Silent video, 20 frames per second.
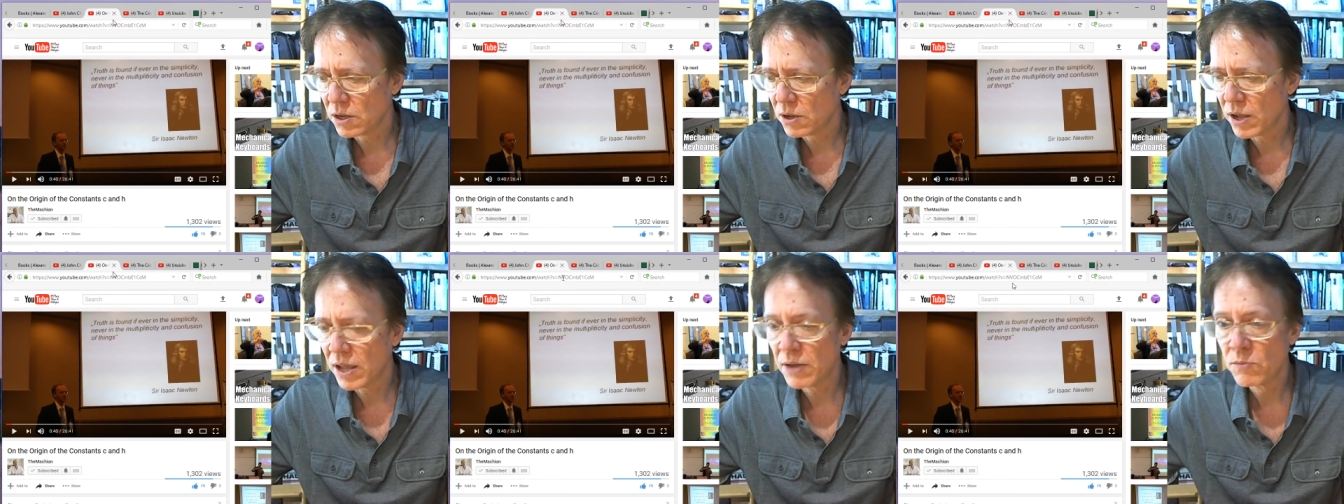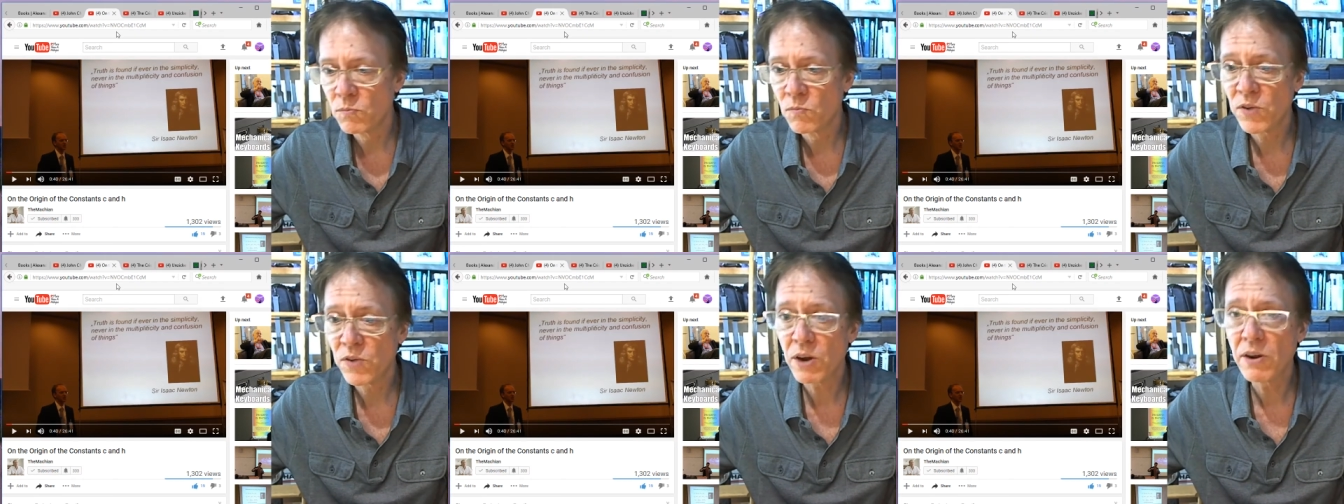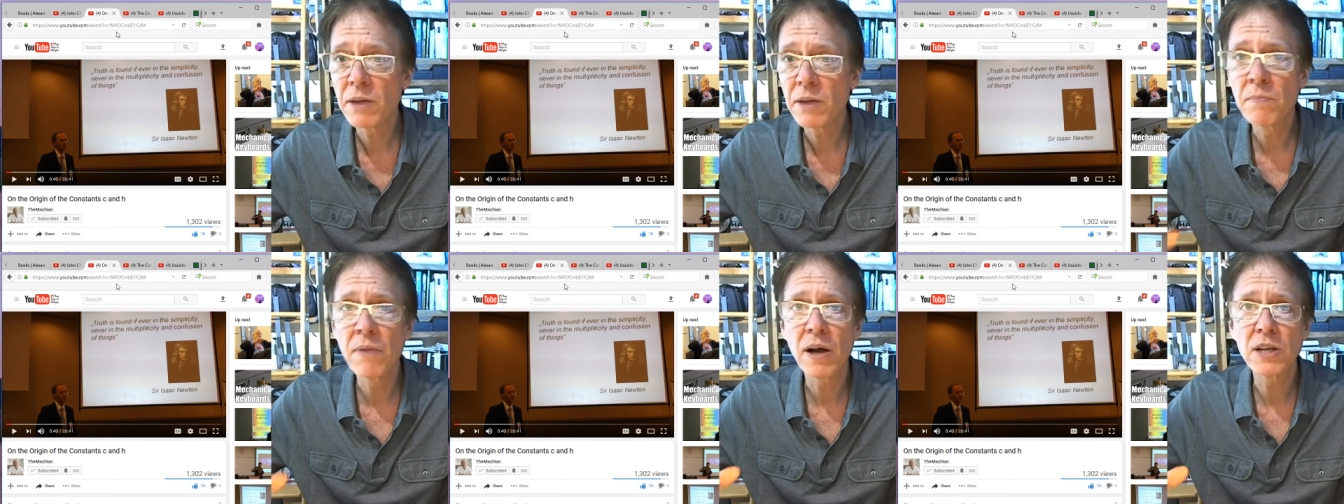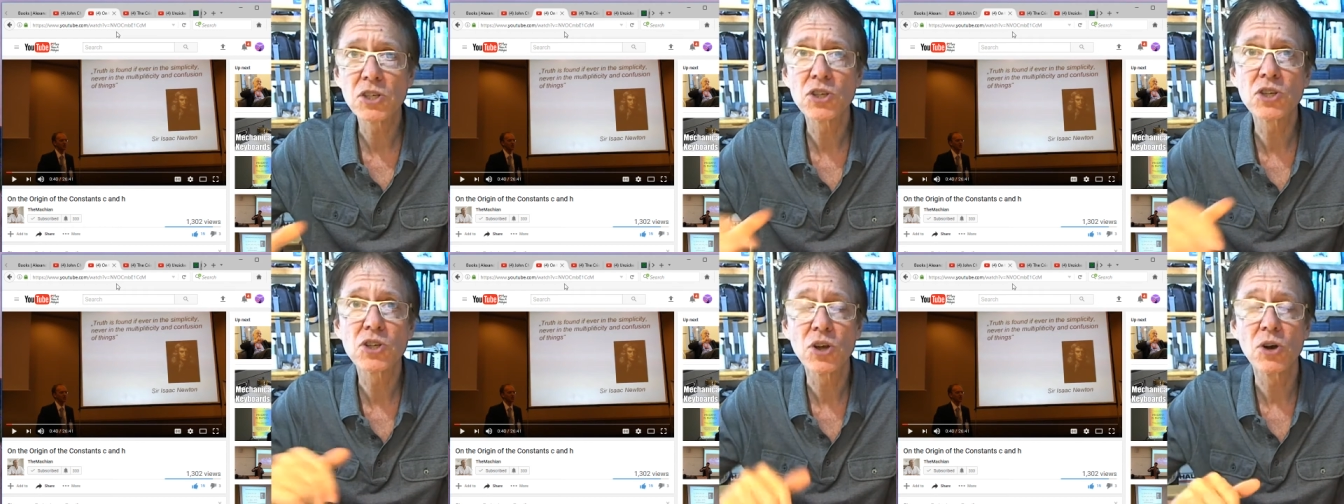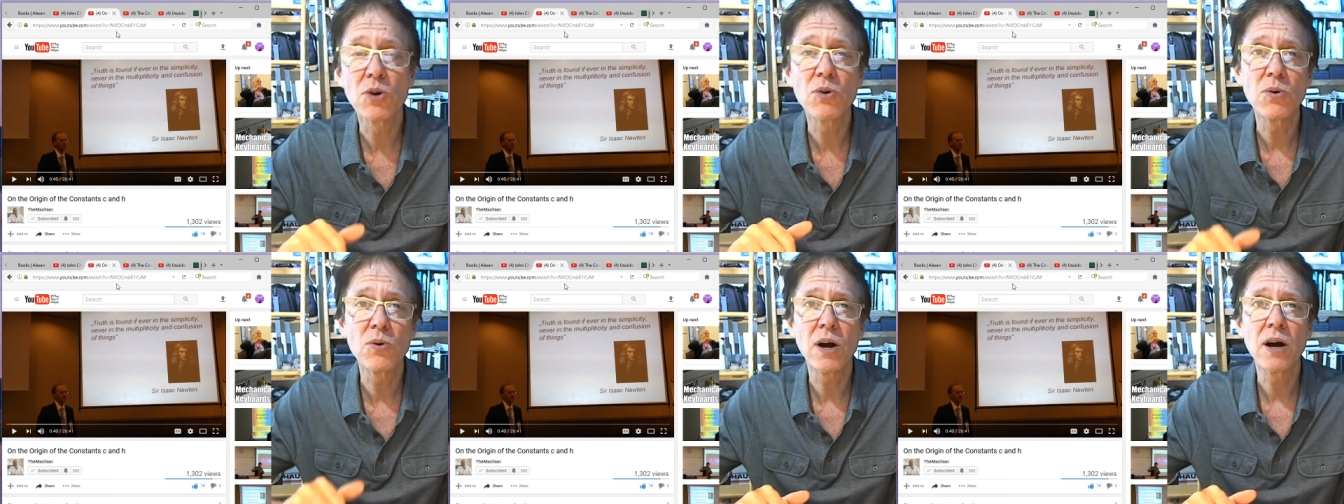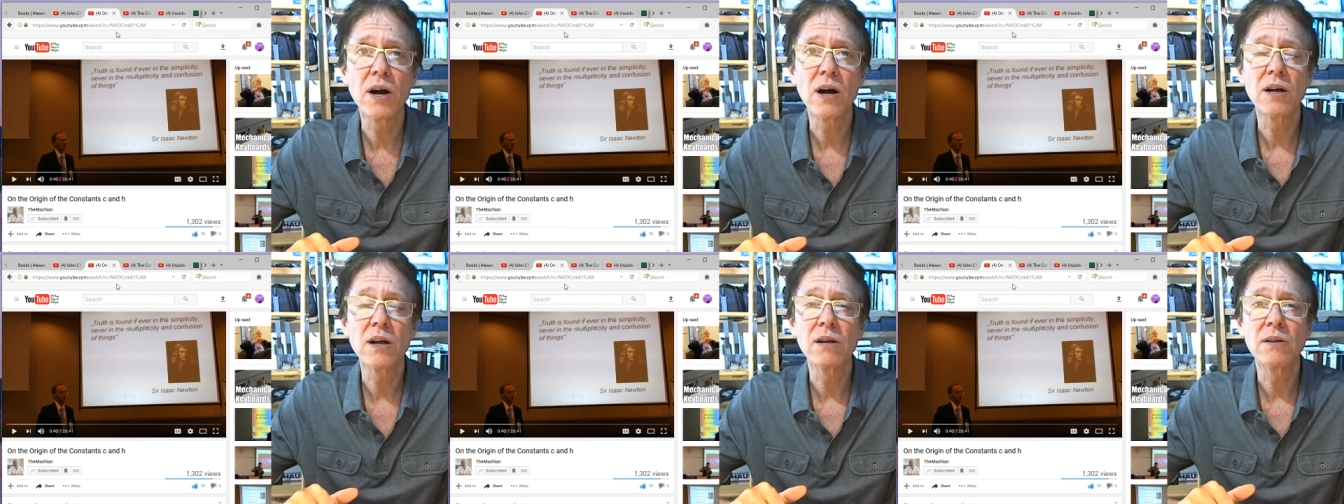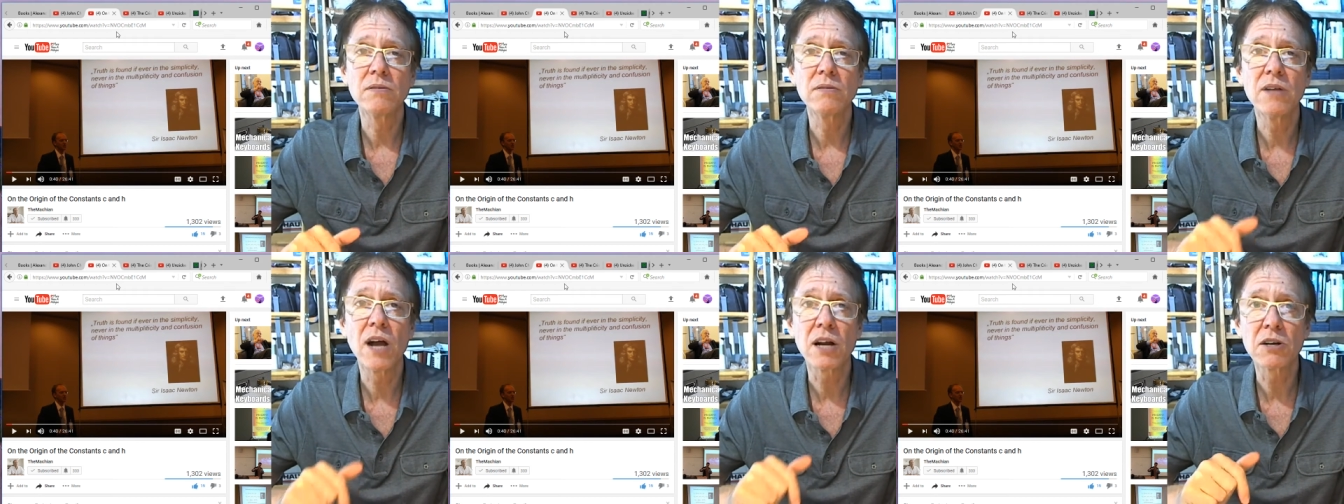and very much so
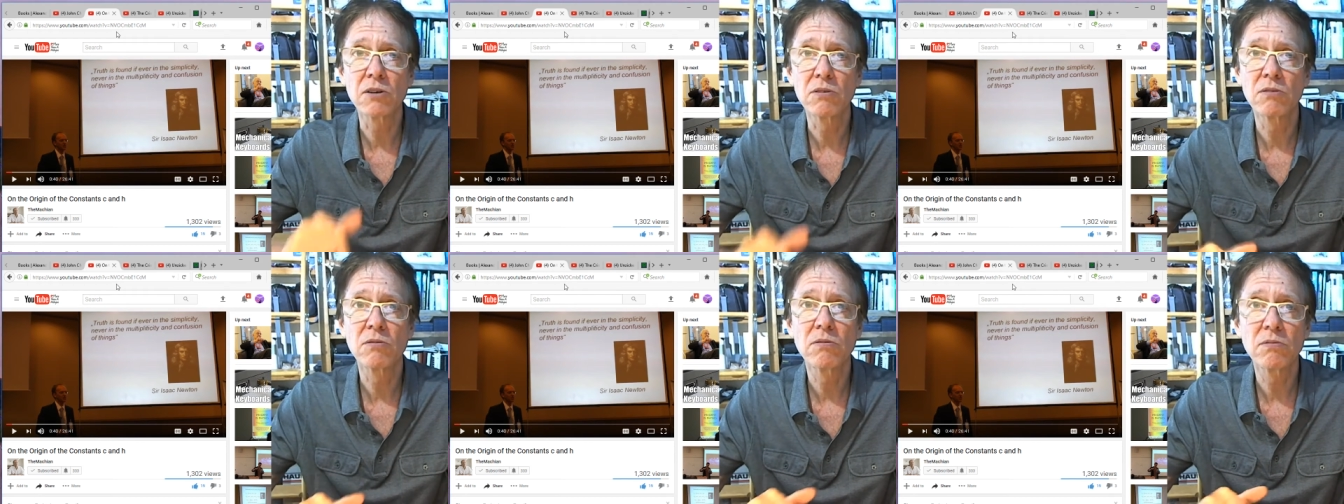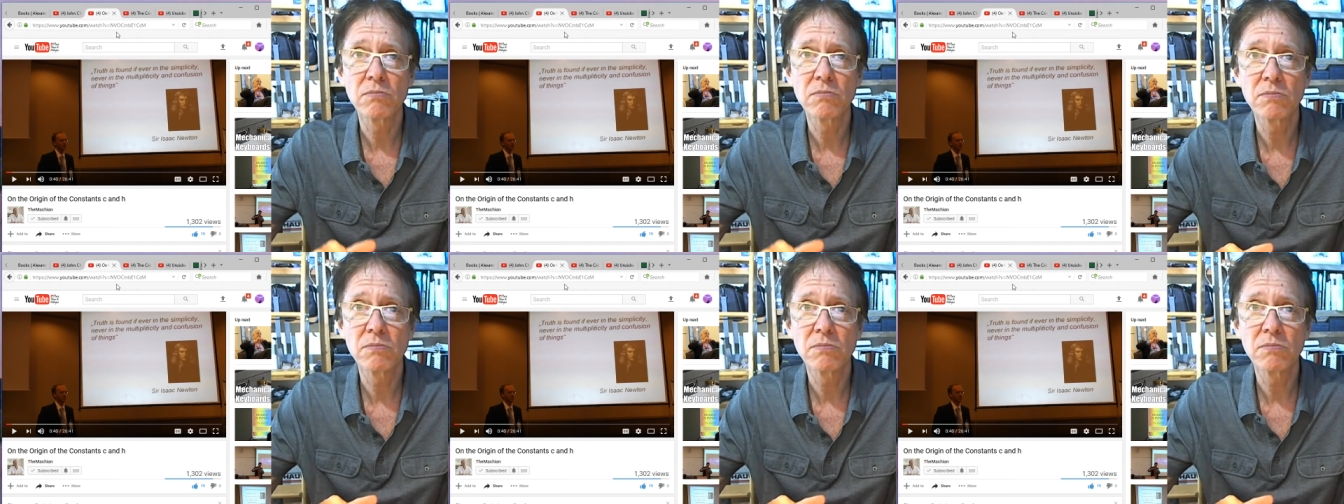uh, Dr.